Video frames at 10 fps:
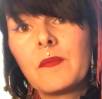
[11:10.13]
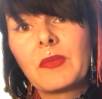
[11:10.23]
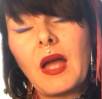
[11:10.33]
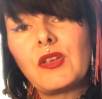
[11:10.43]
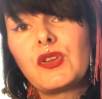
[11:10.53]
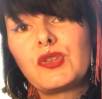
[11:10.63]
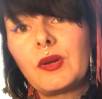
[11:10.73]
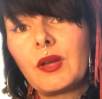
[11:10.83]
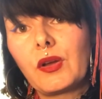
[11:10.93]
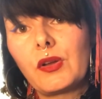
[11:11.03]
And you're
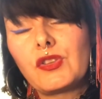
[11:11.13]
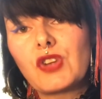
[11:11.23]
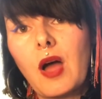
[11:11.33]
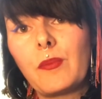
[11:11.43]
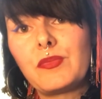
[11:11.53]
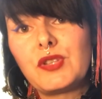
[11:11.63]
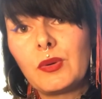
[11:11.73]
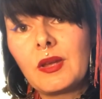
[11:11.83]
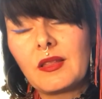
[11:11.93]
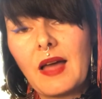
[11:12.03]
doing a good job
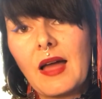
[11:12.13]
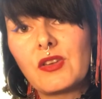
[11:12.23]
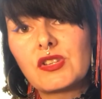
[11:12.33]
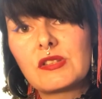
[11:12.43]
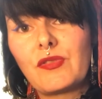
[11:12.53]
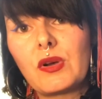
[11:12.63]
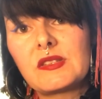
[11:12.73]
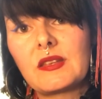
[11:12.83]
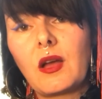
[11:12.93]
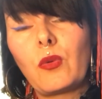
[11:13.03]
doing that and just
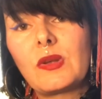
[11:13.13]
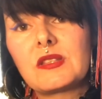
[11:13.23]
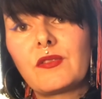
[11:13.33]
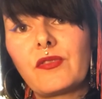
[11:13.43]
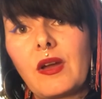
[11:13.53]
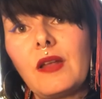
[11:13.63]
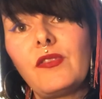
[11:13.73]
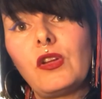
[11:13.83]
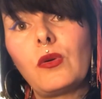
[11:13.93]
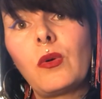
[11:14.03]
focusing on what's in front of
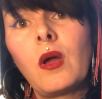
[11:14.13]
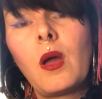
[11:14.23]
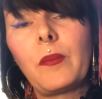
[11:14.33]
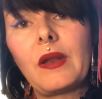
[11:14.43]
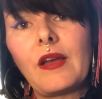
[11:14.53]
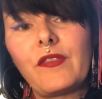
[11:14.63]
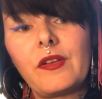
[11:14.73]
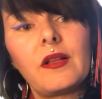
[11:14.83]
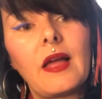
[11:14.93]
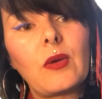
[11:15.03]
you. But I
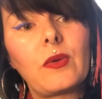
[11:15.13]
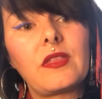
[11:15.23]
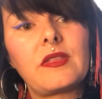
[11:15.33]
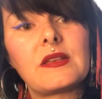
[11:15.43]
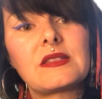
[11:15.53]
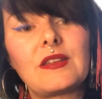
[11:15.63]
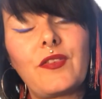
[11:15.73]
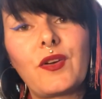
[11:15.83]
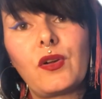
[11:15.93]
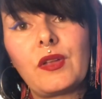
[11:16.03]
feel like with this
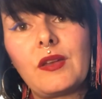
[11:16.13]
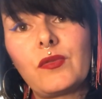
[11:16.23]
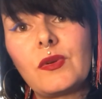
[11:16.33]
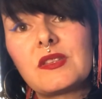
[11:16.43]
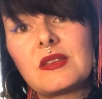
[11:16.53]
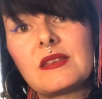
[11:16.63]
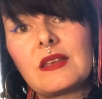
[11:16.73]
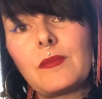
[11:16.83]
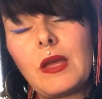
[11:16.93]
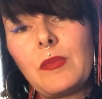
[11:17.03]
difficult influences,
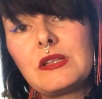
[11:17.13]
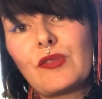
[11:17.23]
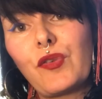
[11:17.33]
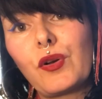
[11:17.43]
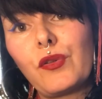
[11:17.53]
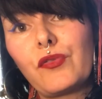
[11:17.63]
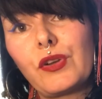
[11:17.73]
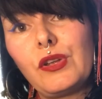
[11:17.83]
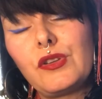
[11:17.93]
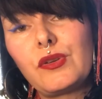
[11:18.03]
it may be difficult for
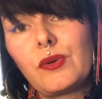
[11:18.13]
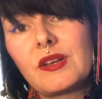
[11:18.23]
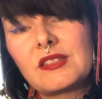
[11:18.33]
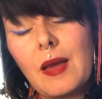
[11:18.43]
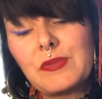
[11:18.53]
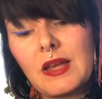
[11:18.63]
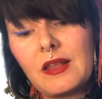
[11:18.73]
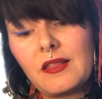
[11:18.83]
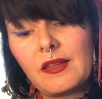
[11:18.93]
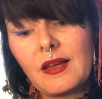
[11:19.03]
you to accept
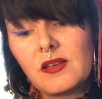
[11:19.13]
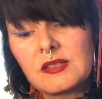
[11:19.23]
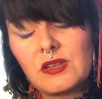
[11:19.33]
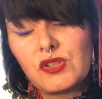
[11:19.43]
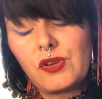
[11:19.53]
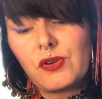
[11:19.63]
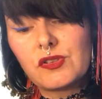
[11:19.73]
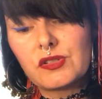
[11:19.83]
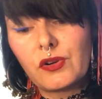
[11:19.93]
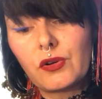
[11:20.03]
anything else into your
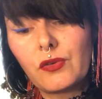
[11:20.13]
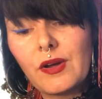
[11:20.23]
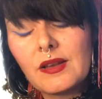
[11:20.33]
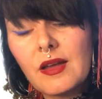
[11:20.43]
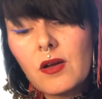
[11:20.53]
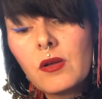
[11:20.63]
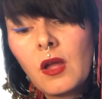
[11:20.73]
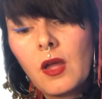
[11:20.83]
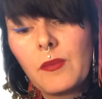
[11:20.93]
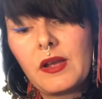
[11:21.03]
circle right now
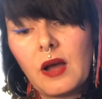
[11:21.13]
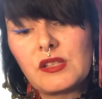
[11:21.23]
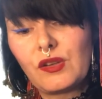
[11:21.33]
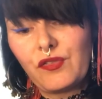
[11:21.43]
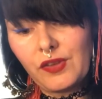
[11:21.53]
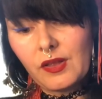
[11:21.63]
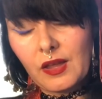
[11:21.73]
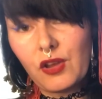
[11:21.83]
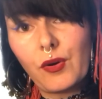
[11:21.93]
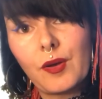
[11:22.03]
because you feel
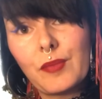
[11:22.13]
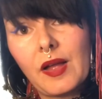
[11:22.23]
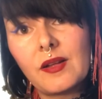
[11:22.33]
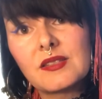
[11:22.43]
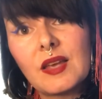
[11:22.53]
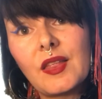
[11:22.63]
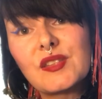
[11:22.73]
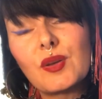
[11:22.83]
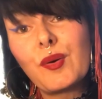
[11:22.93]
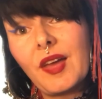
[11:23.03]
like you're unbalanced, and
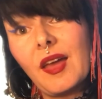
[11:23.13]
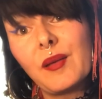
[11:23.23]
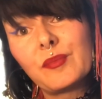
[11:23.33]
that's okay.